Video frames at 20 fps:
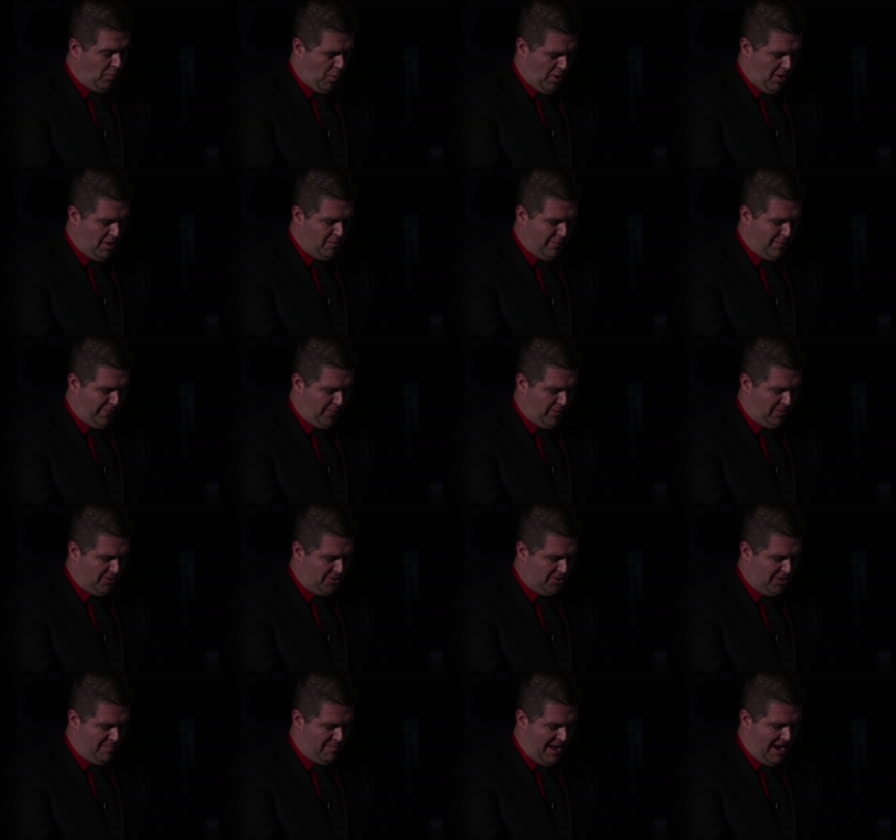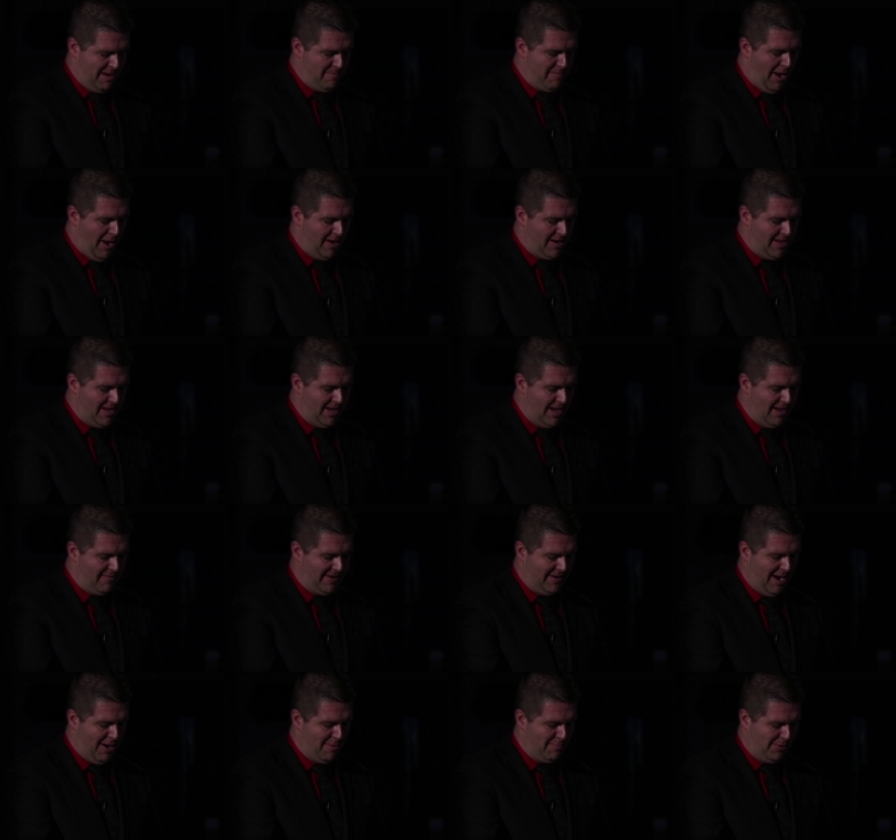word refers to the main body of an
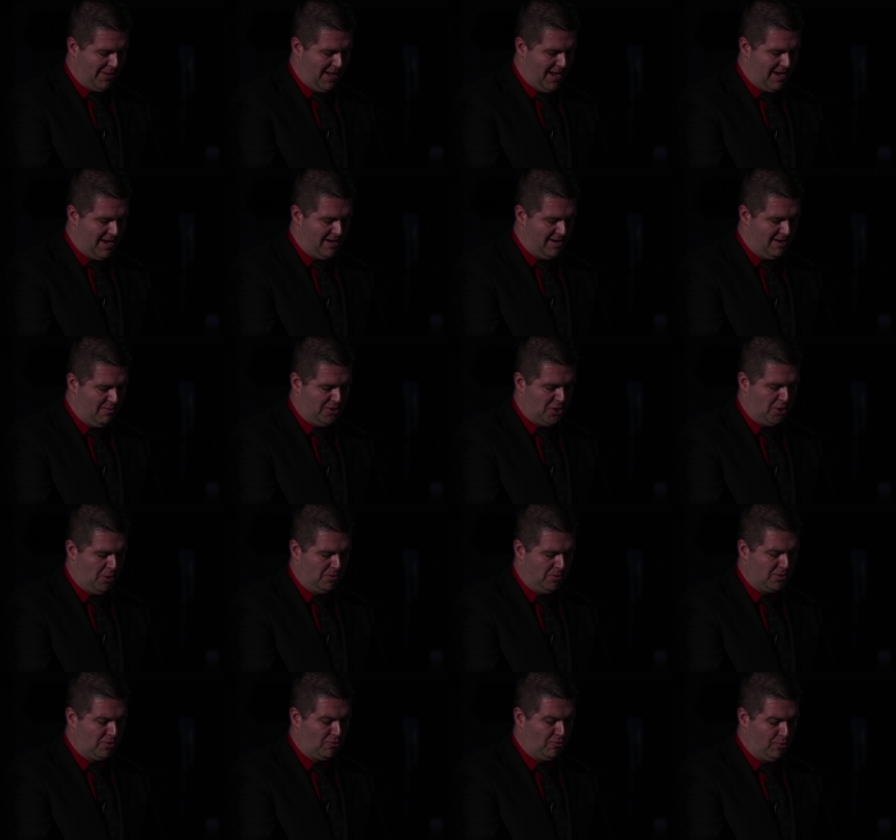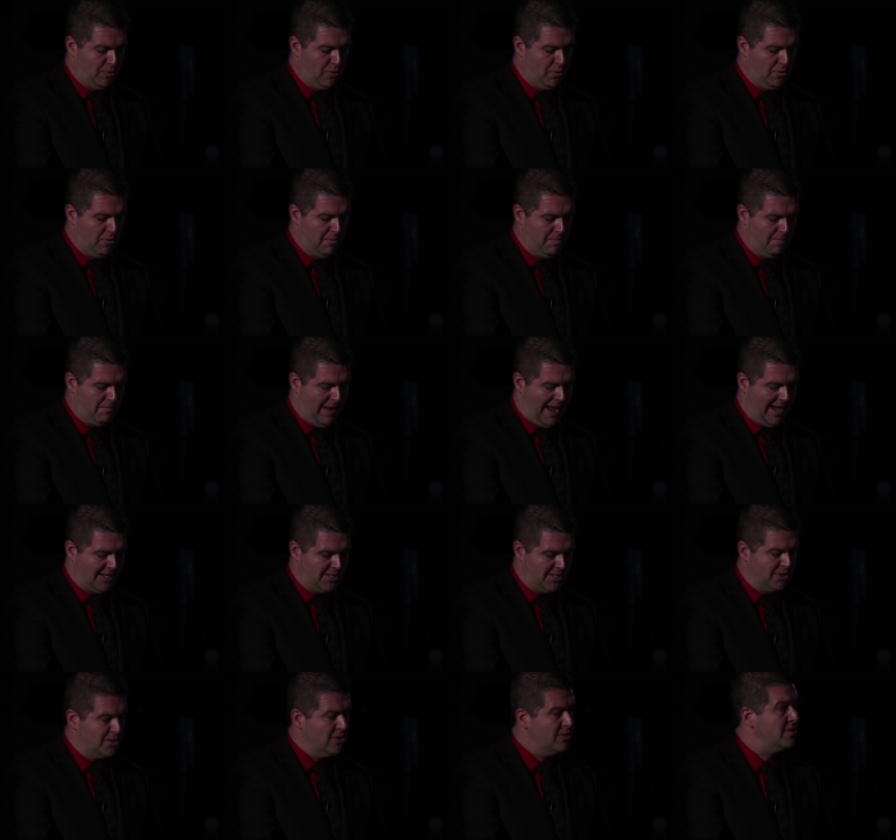airplane, which holds crew,
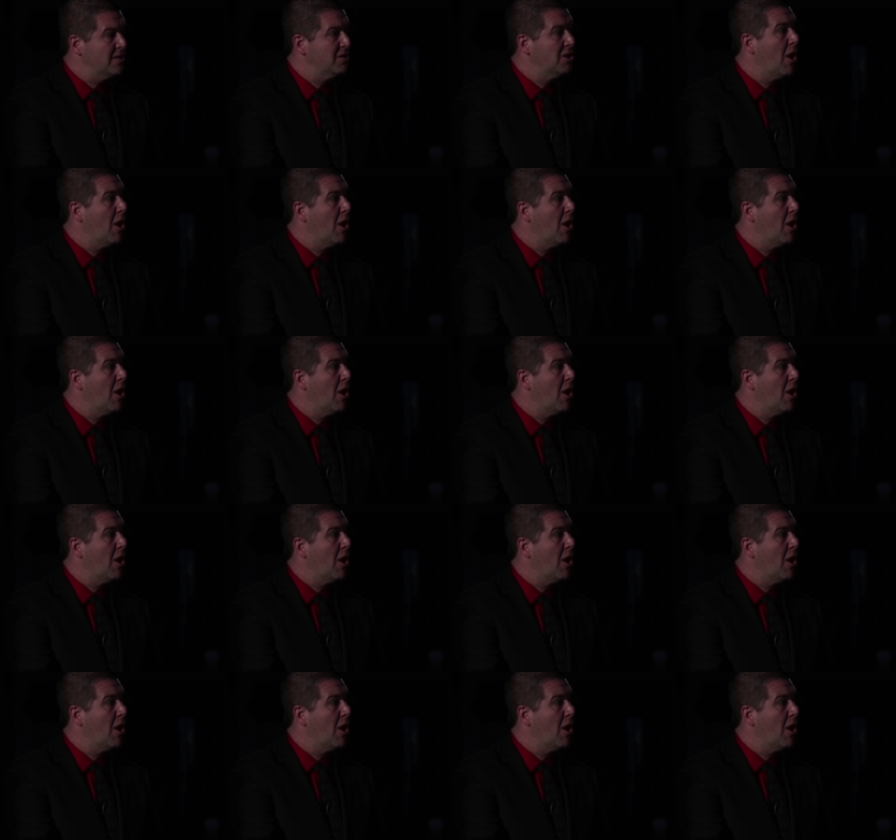passengers, and